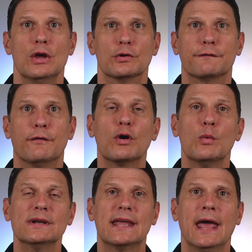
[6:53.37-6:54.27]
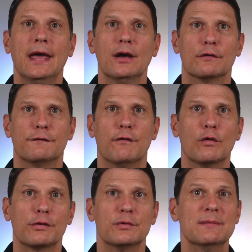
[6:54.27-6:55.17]
Your 401k or
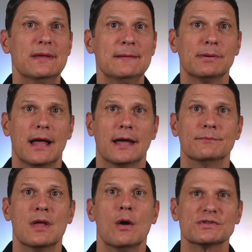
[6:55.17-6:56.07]
403b plan